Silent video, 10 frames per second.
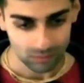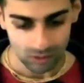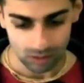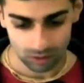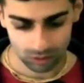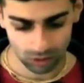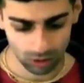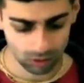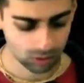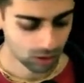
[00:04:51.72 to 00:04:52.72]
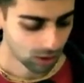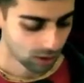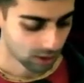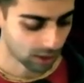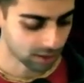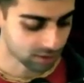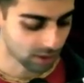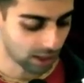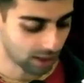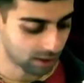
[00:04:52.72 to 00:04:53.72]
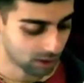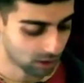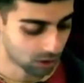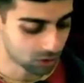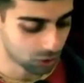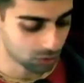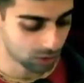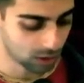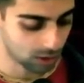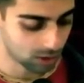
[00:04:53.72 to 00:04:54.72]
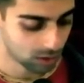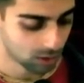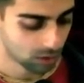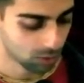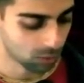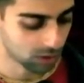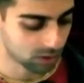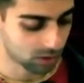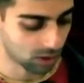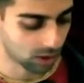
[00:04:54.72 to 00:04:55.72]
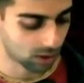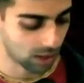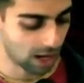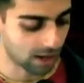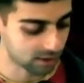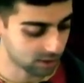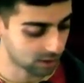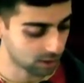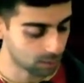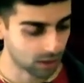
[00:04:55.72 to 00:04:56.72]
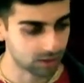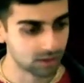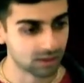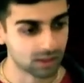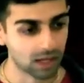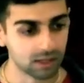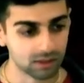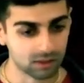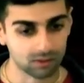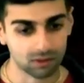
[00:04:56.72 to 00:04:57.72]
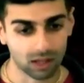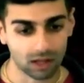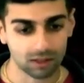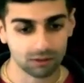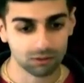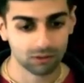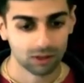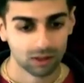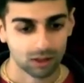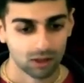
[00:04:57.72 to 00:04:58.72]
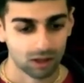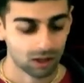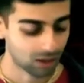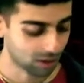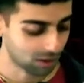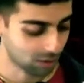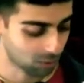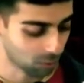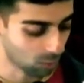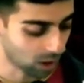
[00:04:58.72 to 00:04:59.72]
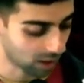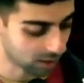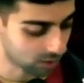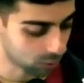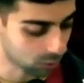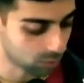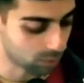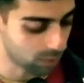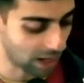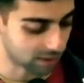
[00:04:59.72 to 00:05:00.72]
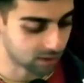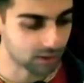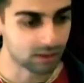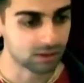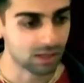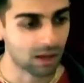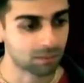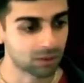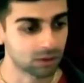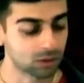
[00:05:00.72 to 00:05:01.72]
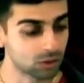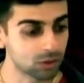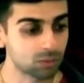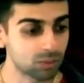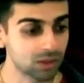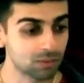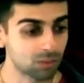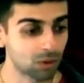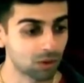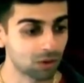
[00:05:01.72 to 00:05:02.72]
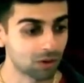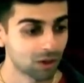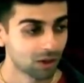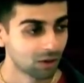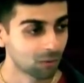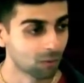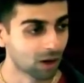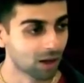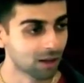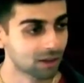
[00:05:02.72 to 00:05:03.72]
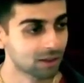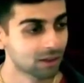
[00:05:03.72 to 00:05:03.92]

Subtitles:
So like that, Arjuna was asking about the science of life, Why do bad things happen to good people? Why